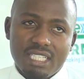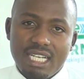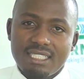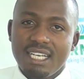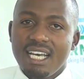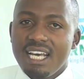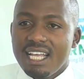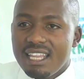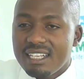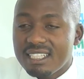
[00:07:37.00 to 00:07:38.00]
risk factors.
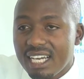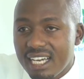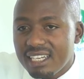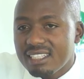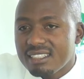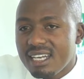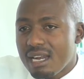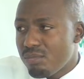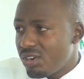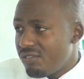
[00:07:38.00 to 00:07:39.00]
The
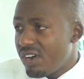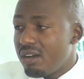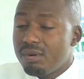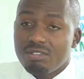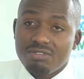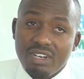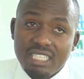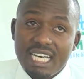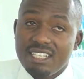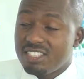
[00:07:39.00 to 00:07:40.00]
second non-modifiable
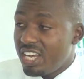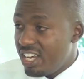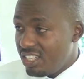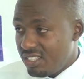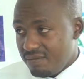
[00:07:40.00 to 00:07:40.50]
risk factor is